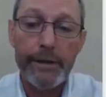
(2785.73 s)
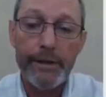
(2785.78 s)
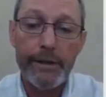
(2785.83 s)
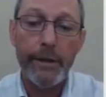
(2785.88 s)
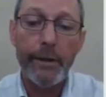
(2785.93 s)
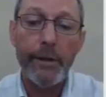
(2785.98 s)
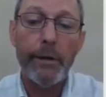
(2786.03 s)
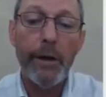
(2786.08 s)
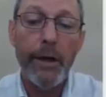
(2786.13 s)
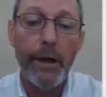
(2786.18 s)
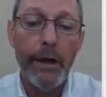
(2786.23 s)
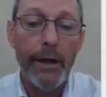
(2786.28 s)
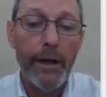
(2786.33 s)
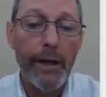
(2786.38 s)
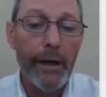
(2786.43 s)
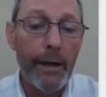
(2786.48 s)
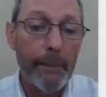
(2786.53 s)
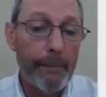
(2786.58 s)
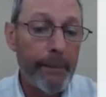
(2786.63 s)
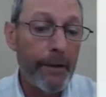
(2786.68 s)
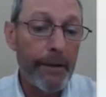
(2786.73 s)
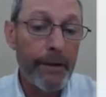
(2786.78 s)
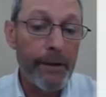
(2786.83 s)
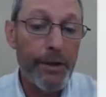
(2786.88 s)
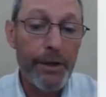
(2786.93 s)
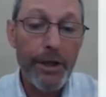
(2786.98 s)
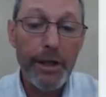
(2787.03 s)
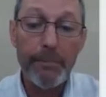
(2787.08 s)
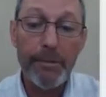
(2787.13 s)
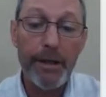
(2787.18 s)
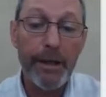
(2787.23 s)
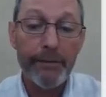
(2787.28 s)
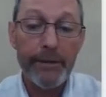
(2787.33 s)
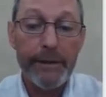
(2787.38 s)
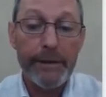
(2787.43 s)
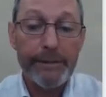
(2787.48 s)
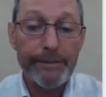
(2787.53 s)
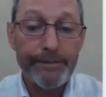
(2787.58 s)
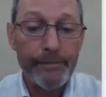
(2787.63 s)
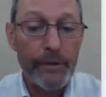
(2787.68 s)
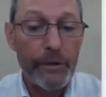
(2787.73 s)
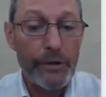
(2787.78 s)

So apparently sheep love it.